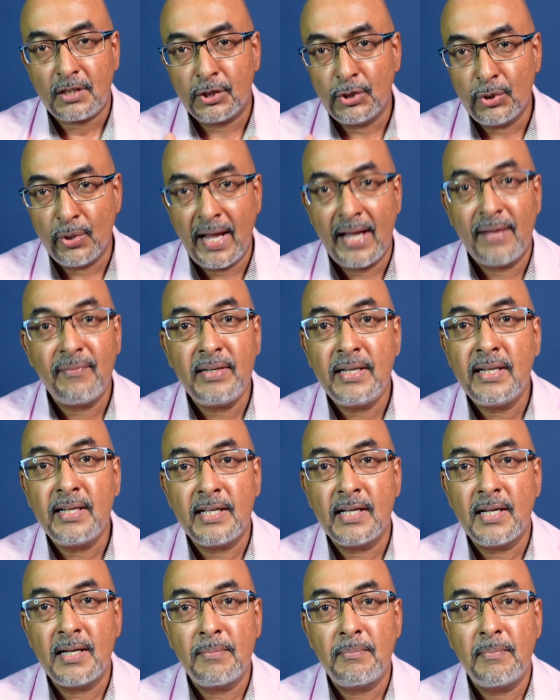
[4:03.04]
You have an
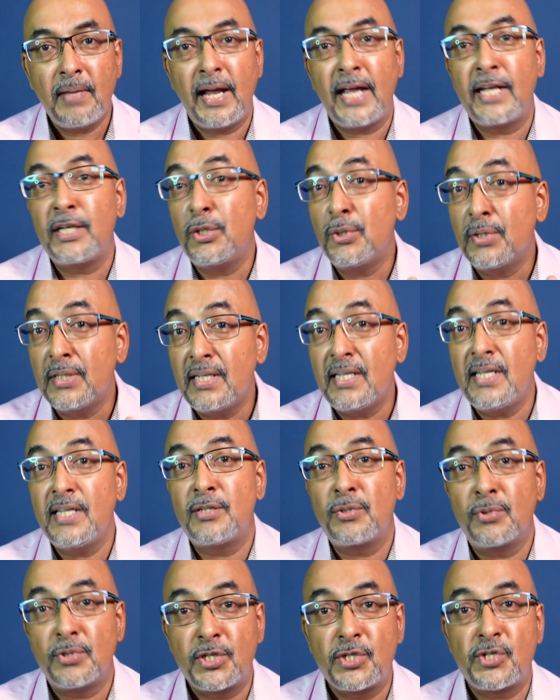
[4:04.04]
income and you
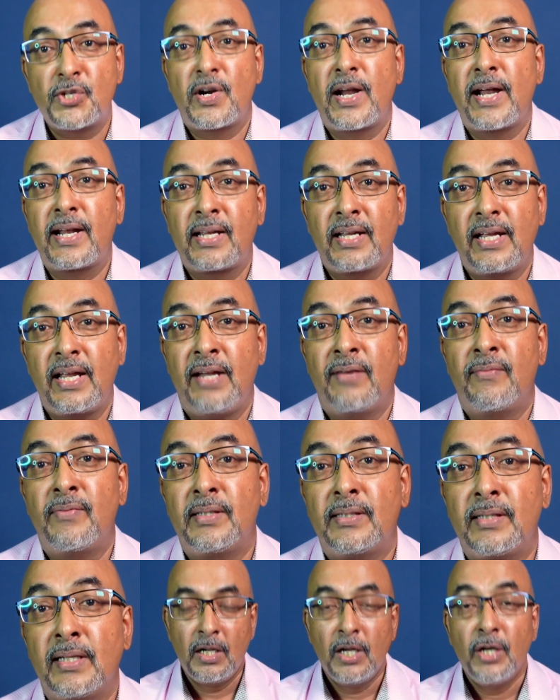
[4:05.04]
need to track
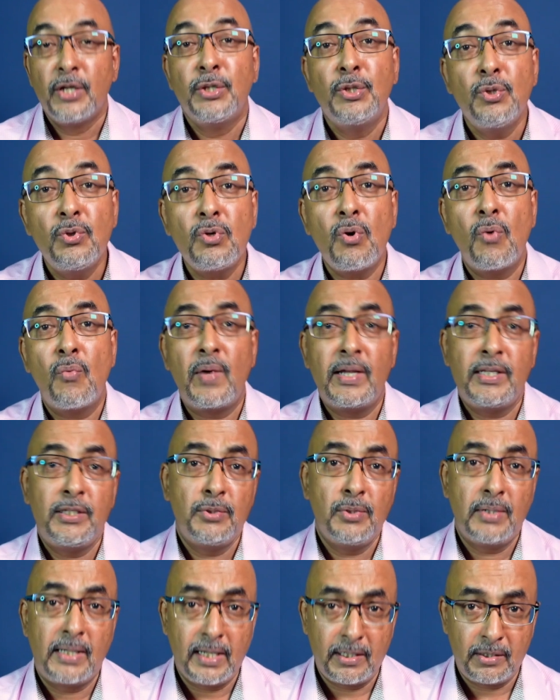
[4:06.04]
everything. You know when
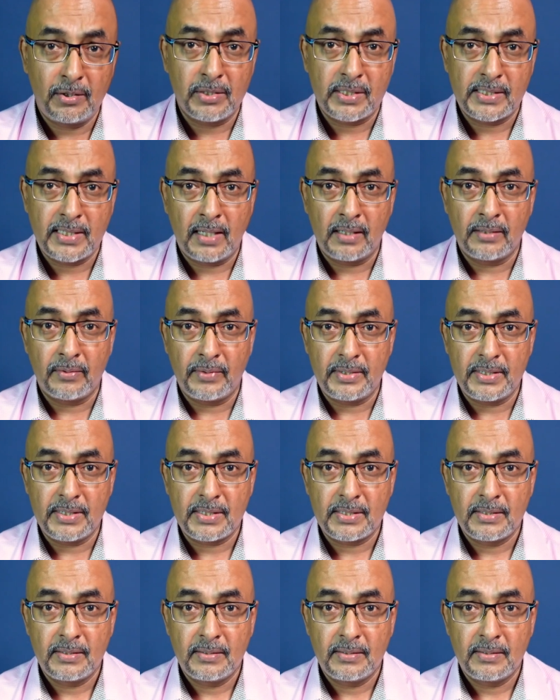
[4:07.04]
you get your salaries.